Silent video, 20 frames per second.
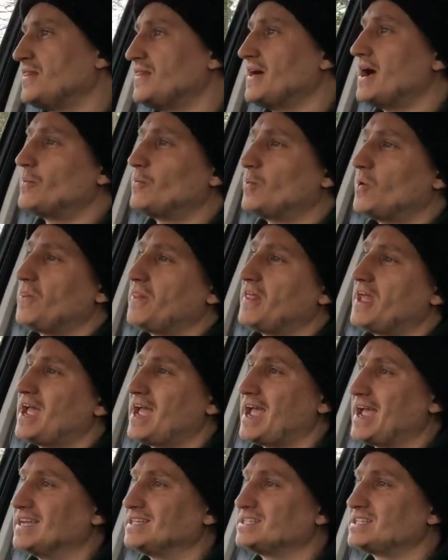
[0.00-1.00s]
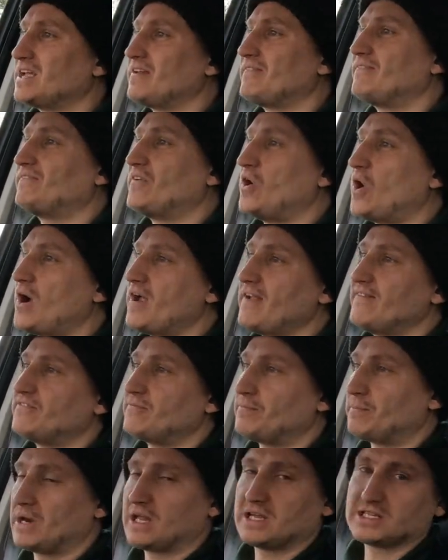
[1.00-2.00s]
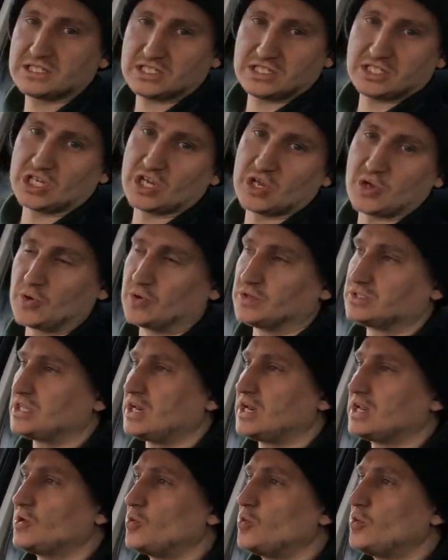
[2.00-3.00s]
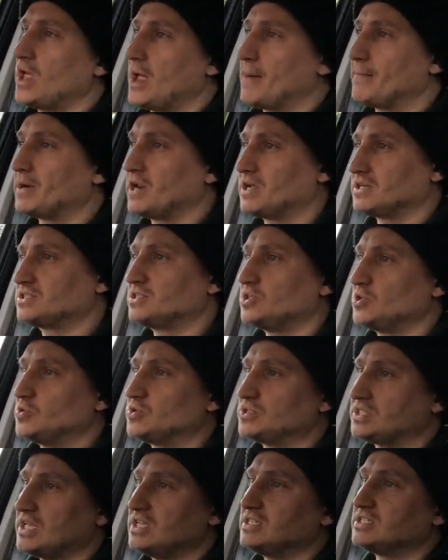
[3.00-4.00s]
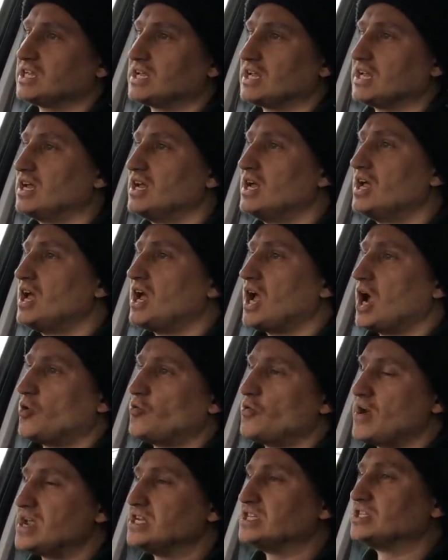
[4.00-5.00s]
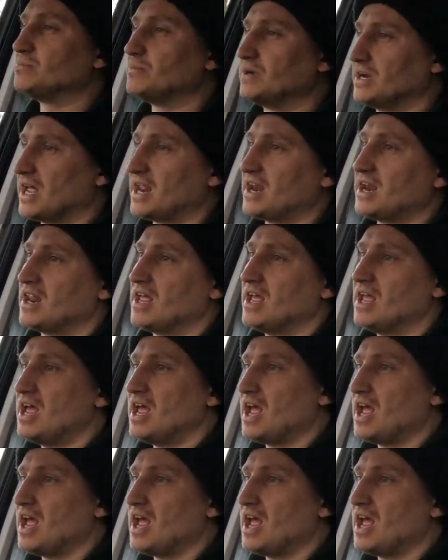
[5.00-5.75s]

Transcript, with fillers: That one there is a five plus two, so they call it a plus two seating arrangement. And